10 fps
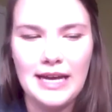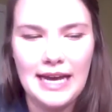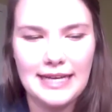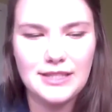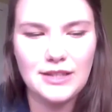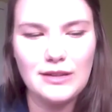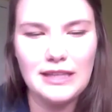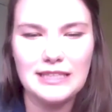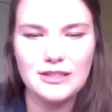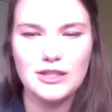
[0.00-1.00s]
it's
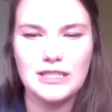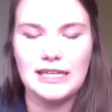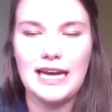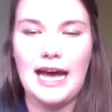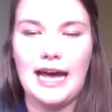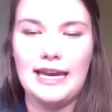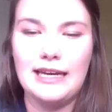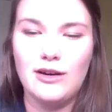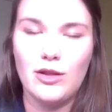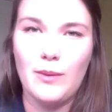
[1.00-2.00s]
certainly interesting. Yeah. And
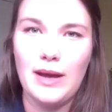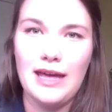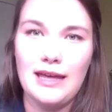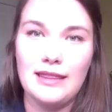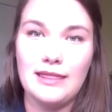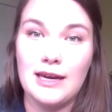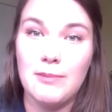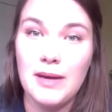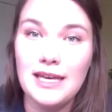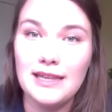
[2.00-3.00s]
the way the
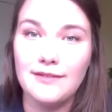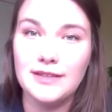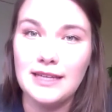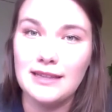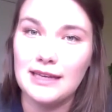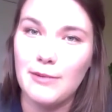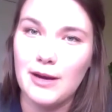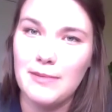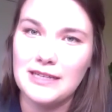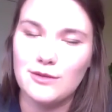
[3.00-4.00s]
committee left it, the
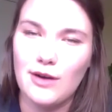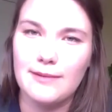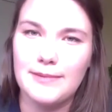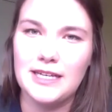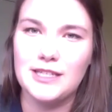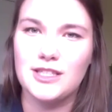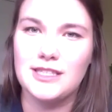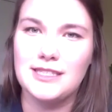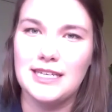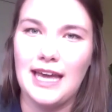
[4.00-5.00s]
committee makes a recommendation to
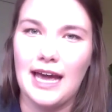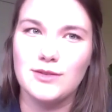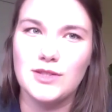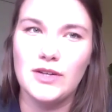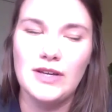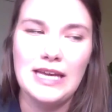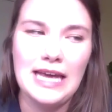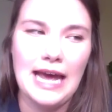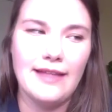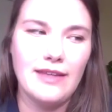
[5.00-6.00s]
city council,
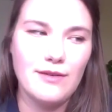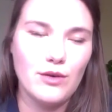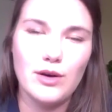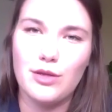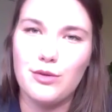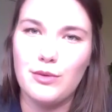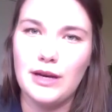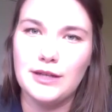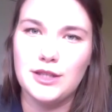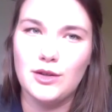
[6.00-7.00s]
and they voted
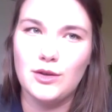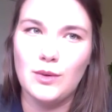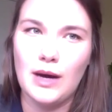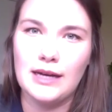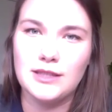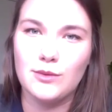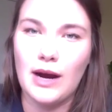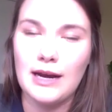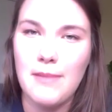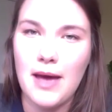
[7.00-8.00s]
3-2 to
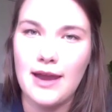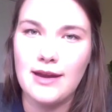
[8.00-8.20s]
recommend